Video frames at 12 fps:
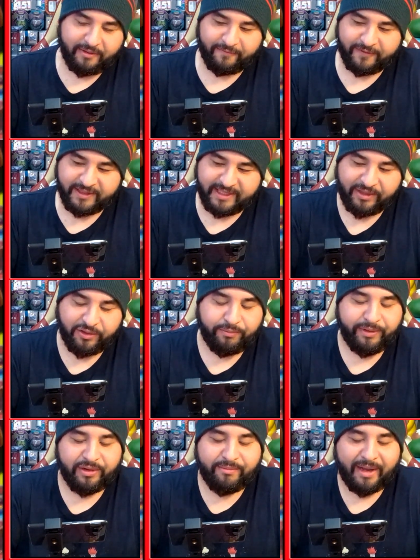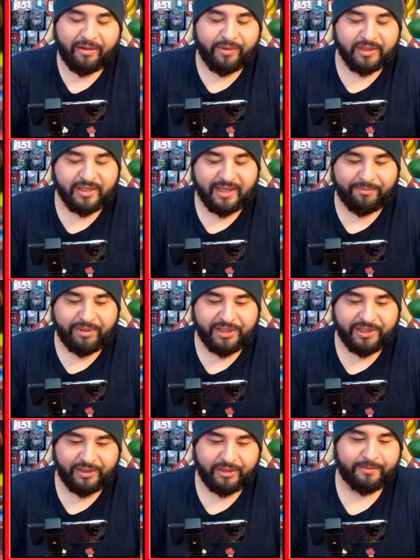single Build and Battle box with that
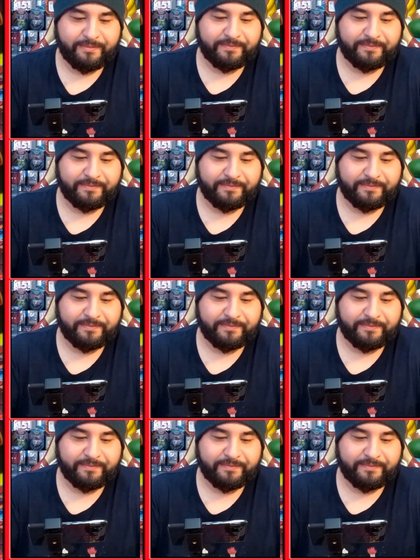Pidgeot.